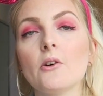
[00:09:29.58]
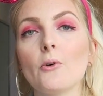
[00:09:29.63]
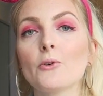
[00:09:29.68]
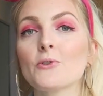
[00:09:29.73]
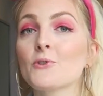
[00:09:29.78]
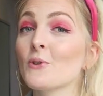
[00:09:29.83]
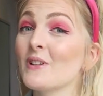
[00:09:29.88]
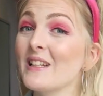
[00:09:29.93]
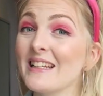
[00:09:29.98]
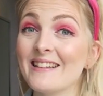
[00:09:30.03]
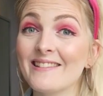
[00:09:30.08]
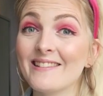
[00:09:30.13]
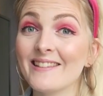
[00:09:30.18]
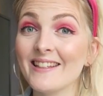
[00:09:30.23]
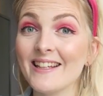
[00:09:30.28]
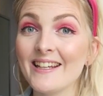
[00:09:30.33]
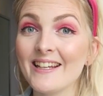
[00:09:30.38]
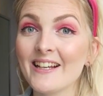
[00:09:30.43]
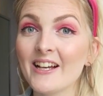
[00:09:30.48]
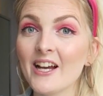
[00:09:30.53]
also the
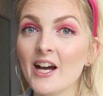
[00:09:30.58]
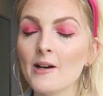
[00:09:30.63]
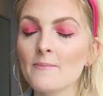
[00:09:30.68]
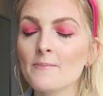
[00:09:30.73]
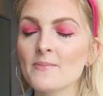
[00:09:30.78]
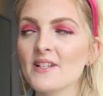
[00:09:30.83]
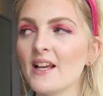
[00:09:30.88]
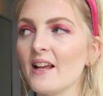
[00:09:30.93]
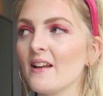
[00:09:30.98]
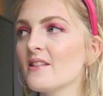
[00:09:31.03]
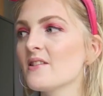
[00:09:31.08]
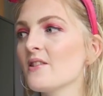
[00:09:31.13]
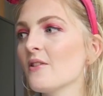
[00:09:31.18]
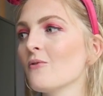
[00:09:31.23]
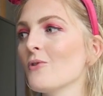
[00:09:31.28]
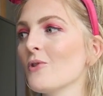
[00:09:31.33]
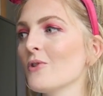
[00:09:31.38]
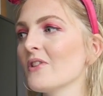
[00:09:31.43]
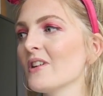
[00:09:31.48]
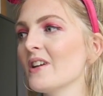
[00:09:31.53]
teacups, Alice
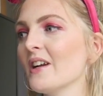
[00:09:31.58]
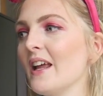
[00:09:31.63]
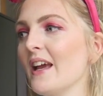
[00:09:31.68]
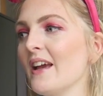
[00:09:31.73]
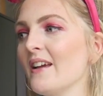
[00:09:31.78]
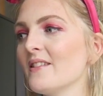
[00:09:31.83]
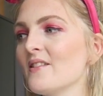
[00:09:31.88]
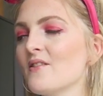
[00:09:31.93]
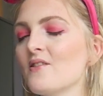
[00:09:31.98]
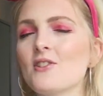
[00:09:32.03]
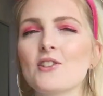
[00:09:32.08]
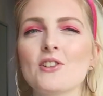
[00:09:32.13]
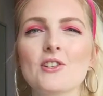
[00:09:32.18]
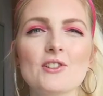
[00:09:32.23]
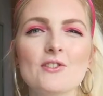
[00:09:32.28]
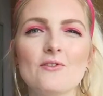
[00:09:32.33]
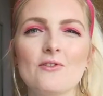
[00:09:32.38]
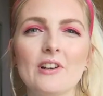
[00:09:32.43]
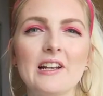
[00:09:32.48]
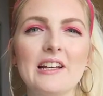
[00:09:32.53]
in Wonderland. It's
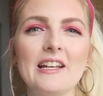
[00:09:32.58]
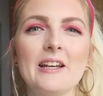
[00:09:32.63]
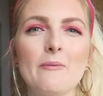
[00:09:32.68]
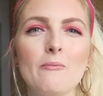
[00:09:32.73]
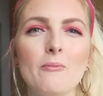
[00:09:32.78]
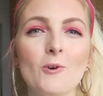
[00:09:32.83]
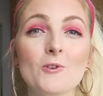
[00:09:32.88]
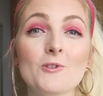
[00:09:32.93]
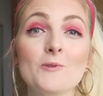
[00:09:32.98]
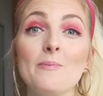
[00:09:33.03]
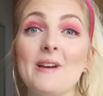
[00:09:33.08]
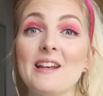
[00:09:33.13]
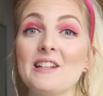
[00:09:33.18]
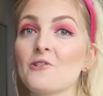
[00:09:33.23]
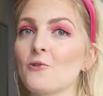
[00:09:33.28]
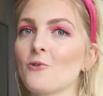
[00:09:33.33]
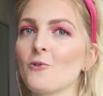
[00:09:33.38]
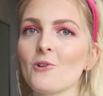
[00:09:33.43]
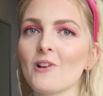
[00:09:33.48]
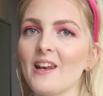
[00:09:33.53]
just really the most
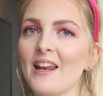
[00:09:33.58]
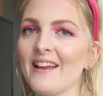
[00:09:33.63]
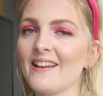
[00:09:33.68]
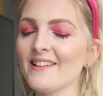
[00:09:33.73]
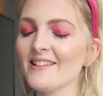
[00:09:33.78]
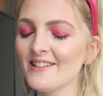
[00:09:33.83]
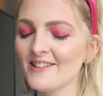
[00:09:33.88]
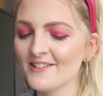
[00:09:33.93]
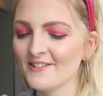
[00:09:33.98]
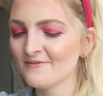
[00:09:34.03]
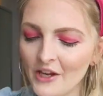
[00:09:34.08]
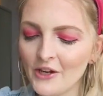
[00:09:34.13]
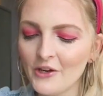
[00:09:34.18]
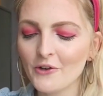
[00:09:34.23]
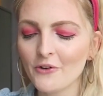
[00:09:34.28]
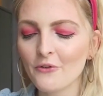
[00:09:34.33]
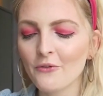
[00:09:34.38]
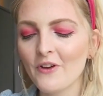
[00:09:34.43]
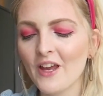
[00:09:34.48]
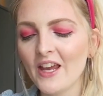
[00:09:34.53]
magical land.
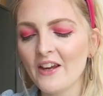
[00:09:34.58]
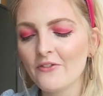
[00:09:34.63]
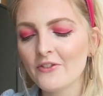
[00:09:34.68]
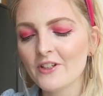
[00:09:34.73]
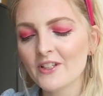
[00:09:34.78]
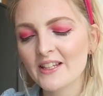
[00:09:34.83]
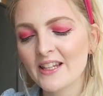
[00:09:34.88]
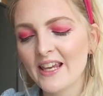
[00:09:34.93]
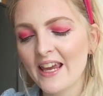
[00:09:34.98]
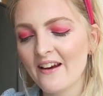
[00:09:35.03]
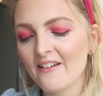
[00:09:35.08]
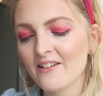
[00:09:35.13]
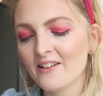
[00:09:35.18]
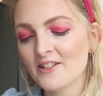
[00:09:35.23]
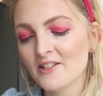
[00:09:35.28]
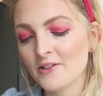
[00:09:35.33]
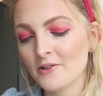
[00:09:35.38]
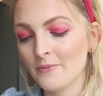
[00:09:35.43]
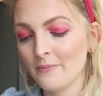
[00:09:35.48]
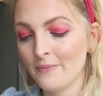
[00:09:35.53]
Your favorite
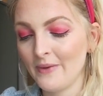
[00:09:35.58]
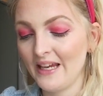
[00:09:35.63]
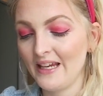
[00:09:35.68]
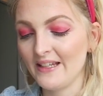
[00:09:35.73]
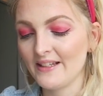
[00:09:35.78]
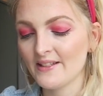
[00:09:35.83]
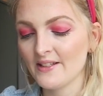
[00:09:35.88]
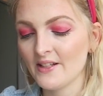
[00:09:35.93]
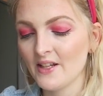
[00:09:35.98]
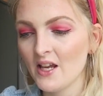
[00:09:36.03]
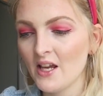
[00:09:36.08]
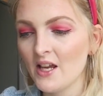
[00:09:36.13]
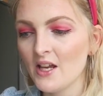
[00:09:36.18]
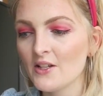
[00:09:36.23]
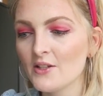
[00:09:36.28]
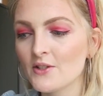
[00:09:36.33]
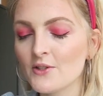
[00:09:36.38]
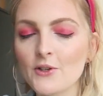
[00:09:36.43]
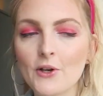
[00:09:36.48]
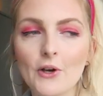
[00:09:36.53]
character meet?
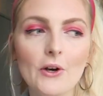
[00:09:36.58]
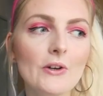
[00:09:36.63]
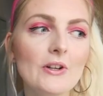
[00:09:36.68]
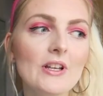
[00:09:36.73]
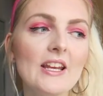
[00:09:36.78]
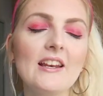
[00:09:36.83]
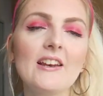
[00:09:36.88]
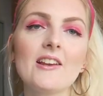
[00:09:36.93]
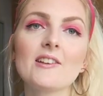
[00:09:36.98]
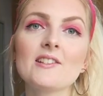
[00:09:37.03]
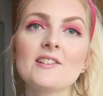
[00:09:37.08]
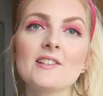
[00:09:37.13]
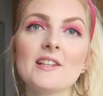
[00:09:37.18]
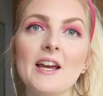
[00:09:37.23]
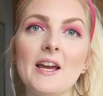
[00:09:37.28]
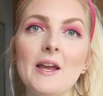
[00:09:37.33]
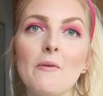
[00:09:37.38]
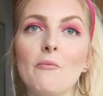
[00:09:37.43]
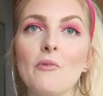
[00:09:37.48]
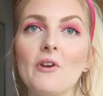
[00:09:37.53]
So the last
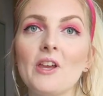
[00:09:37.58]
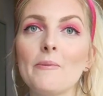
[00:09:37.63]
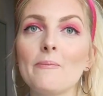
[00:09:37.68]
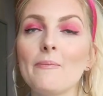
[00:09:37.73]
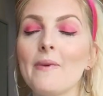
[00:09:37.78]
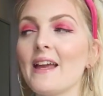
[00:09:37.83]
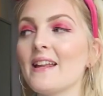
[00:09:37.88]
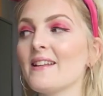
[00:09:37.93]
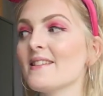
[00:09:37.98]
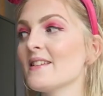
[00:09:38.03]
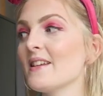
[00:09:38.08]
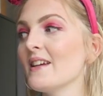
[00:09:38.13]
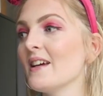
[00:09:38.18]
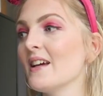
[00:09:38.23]
time we met